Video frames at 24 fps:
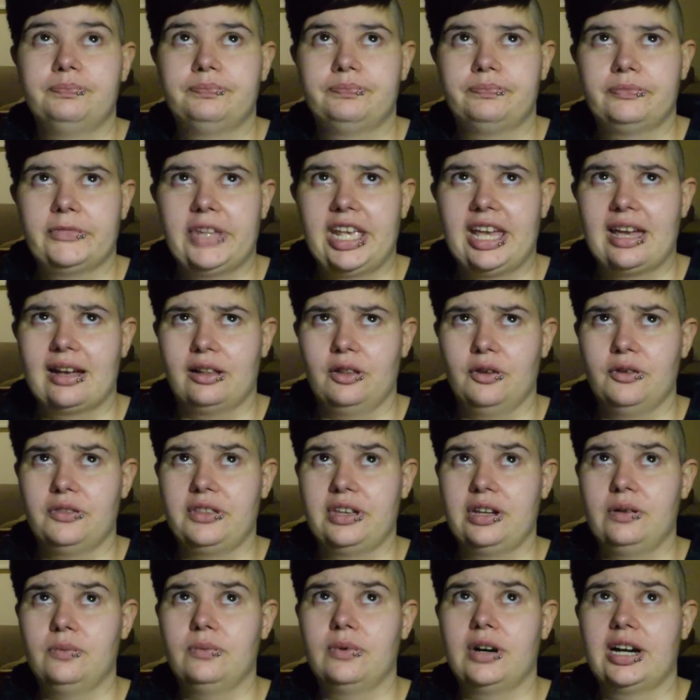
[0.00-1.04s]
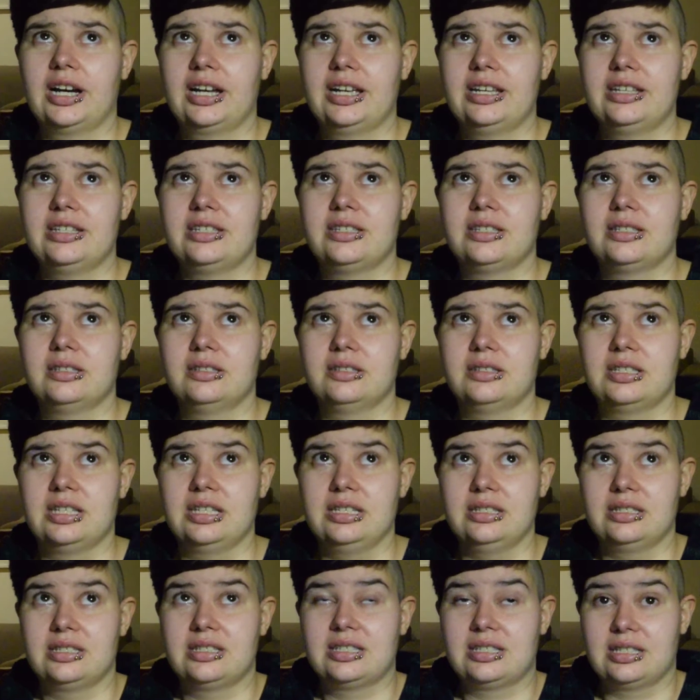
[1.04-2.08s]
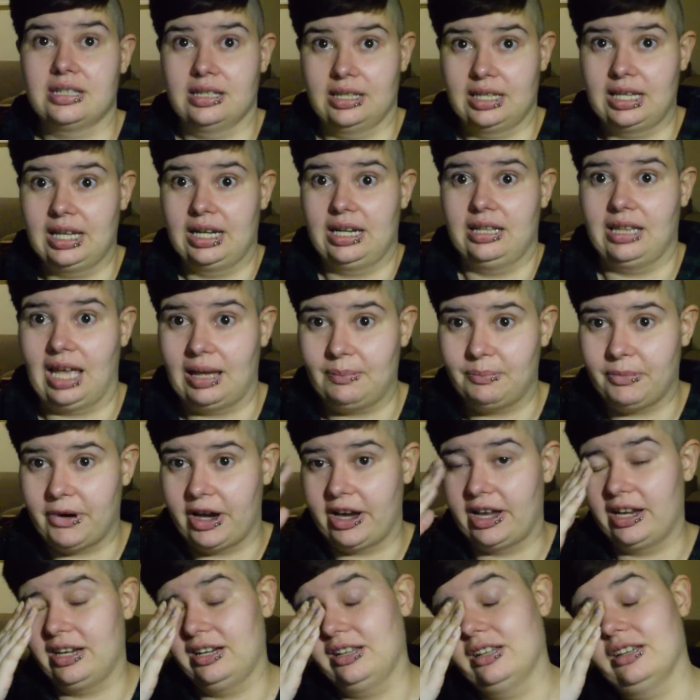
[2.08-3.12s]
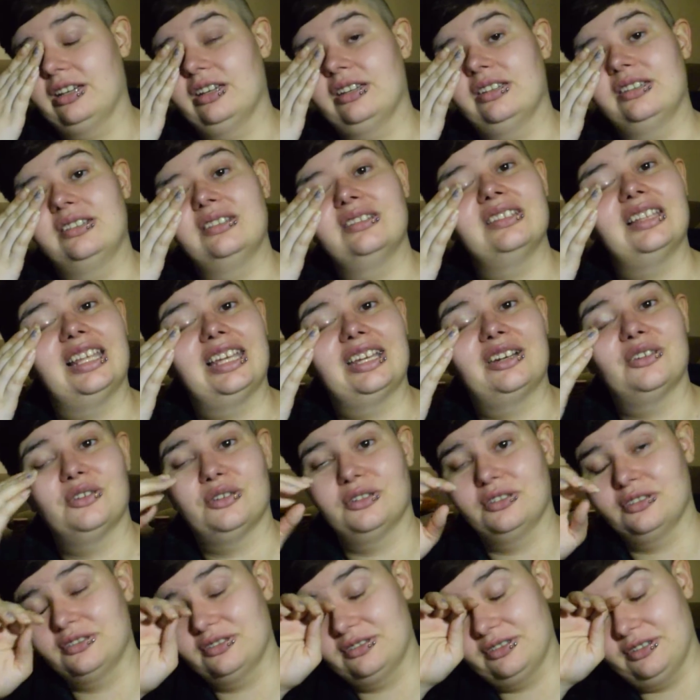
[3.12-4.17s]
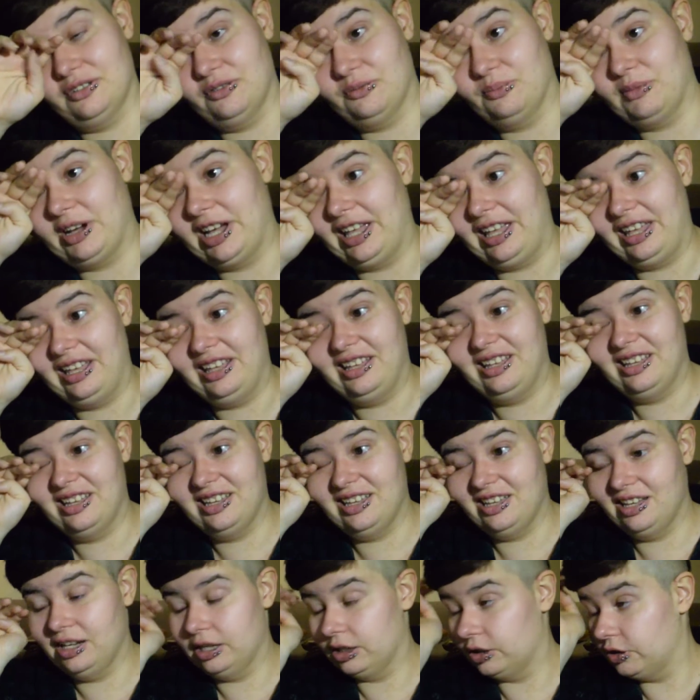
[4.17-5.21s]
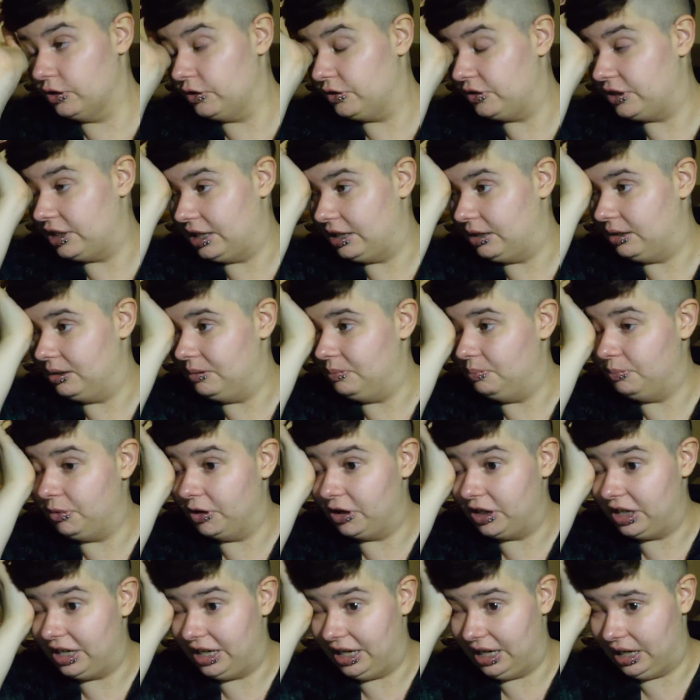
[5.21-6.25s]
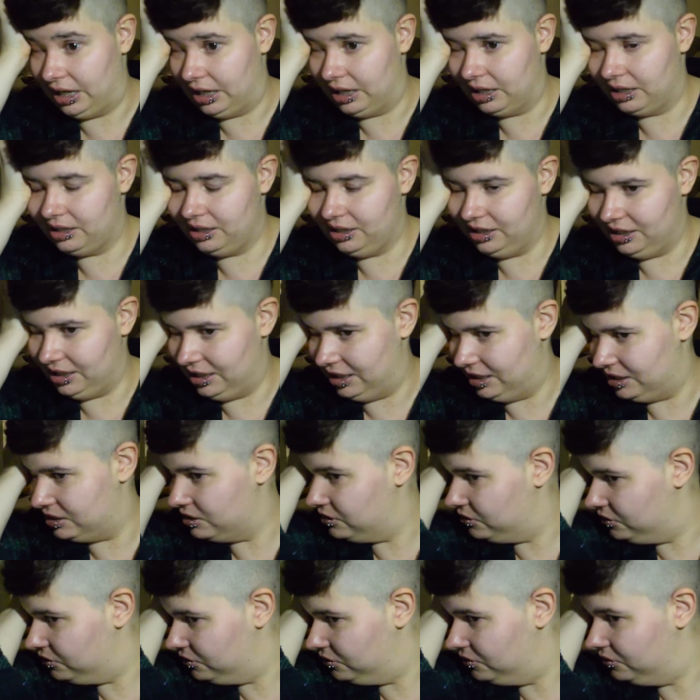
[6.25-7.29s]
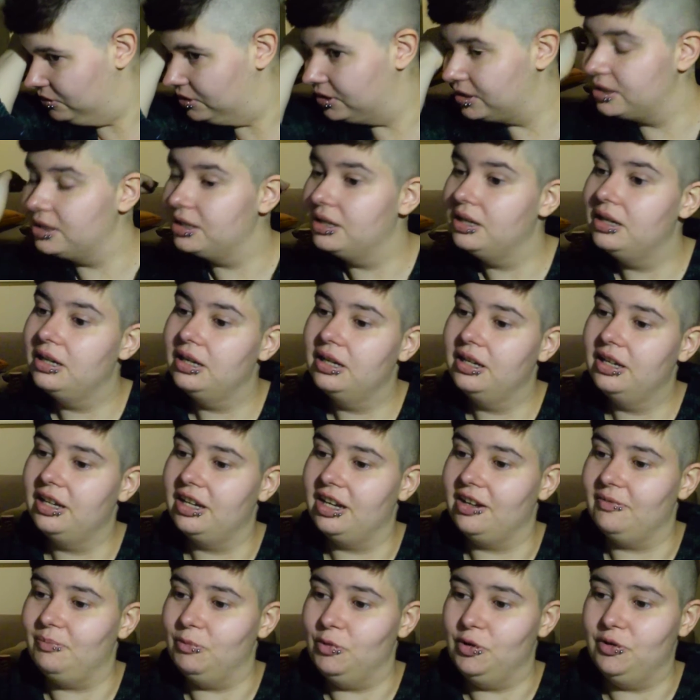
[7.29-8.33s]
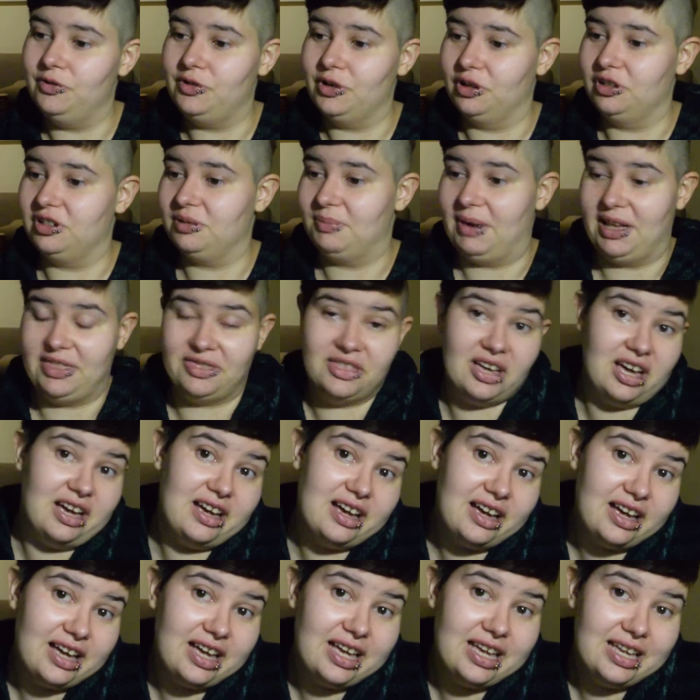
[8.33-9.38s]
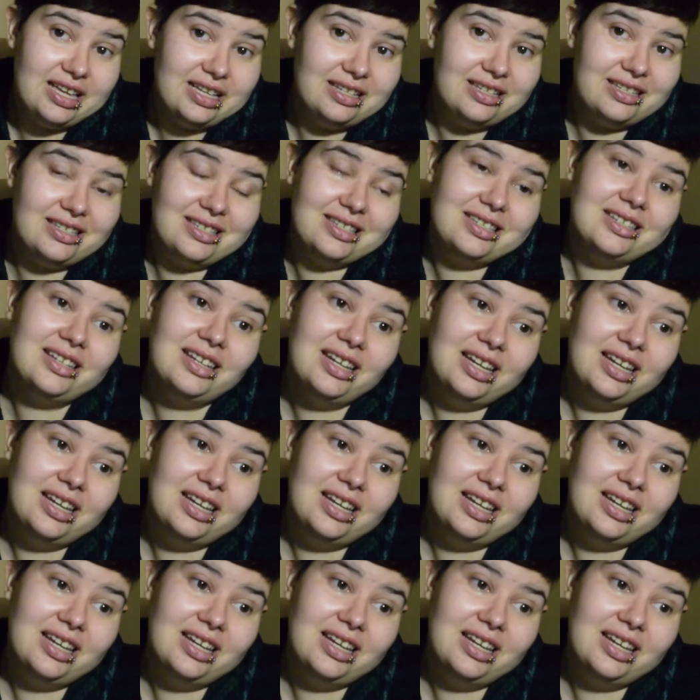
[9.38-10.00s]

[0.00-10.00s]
Yeah, clothing wise, since getting that binder, like all my clothing body issues have moved on to my thighs.